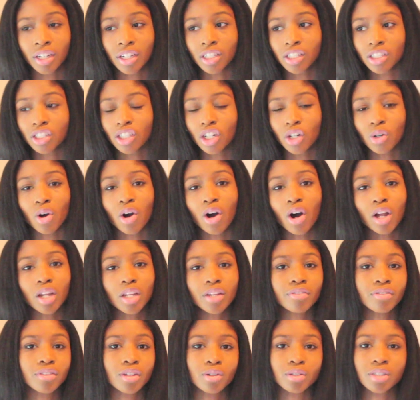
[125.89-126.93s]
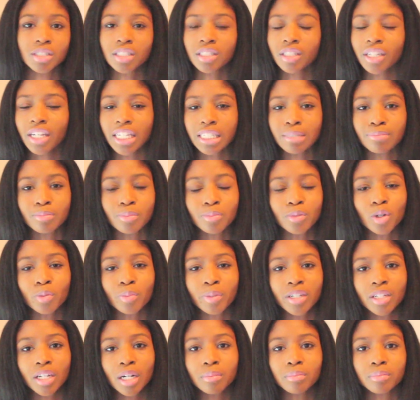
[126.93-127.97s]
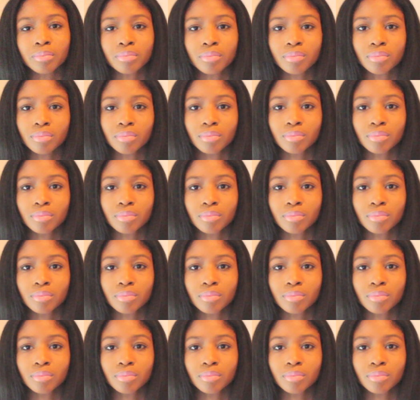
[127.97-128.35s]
So all of those things will become